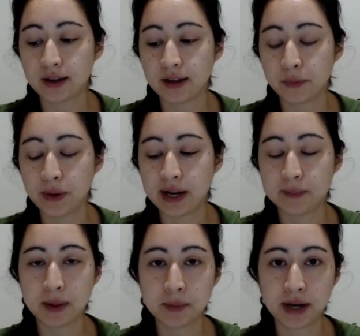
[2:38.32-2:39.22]
when I
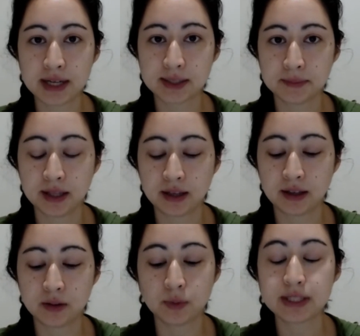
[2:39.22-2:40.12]
memorize something,
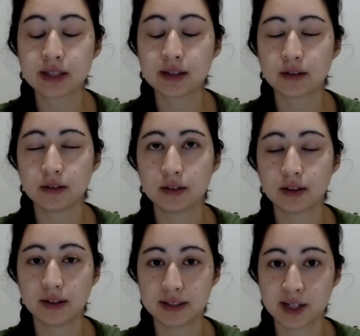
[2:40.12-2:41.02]
and the reason
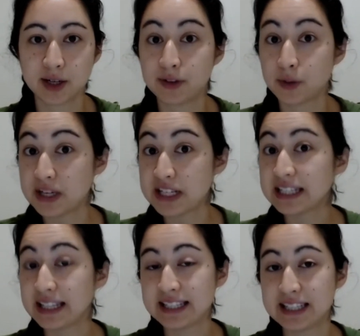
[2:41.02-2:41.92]

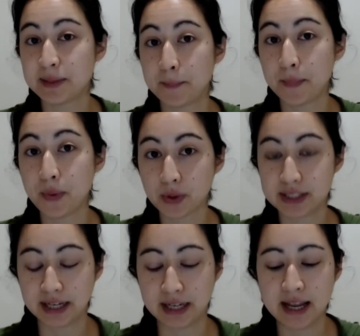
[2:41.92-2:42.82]
that this is
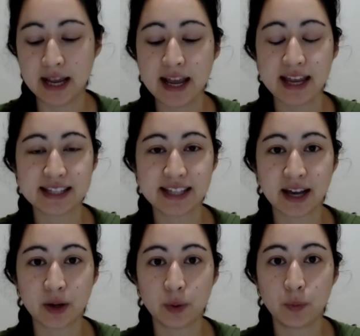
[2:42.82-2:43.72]
important is
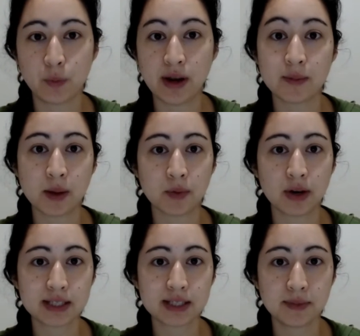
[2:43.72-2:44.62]
that when I
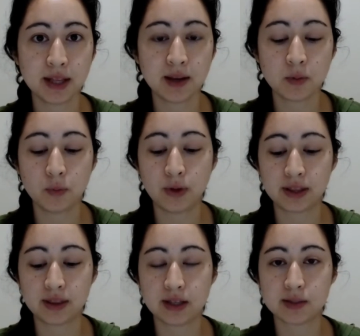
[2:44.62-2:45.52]
memorize something
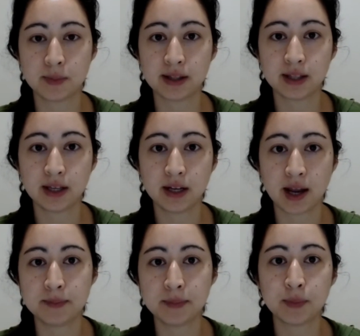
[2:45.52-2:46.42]
with this method,
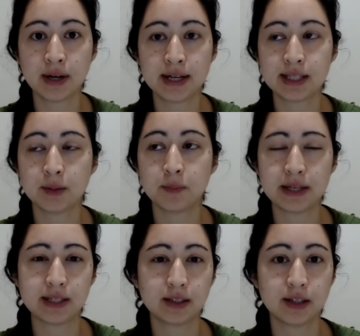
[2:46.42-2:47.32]
I'm memorizing
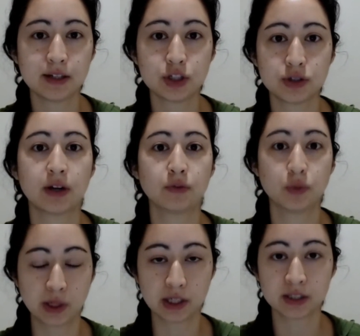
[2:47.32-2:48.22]
basically a string of
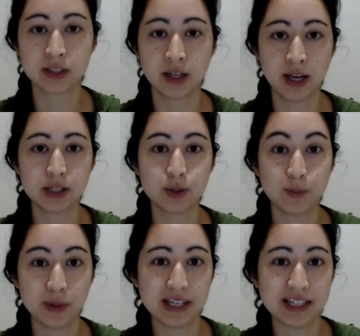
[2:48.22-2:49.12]
words to a
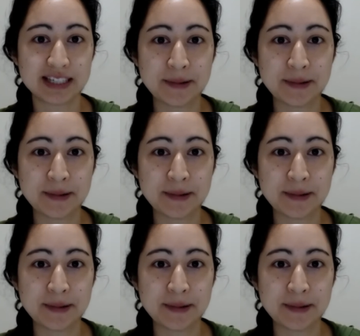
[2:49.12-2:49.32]
beat.